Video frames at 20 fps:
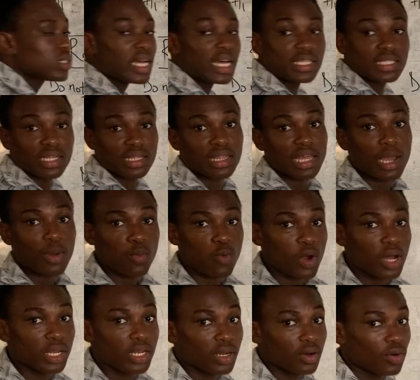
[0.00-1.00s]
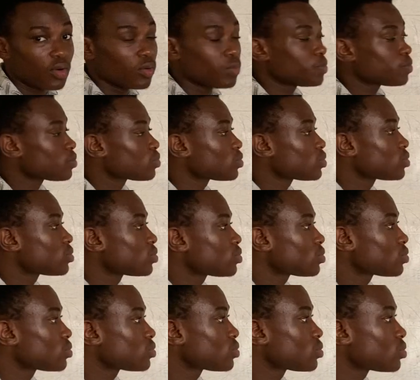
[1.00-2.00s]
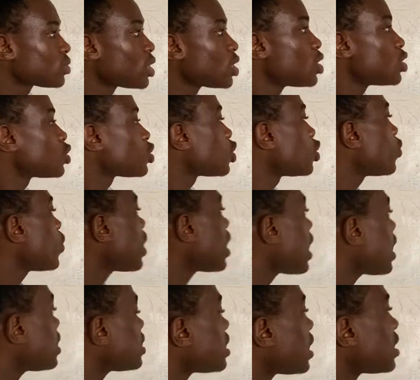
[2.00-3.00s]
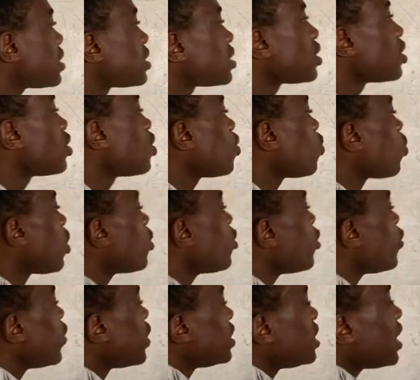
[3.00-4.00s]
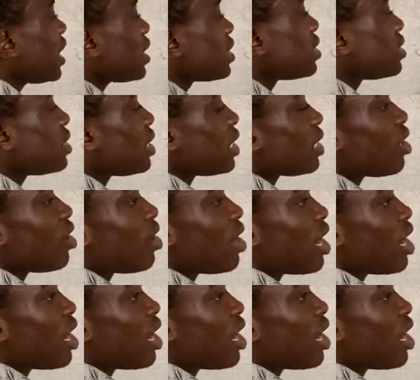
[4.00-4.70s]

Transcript: that's a type 1 error. So you realize that when we reject the null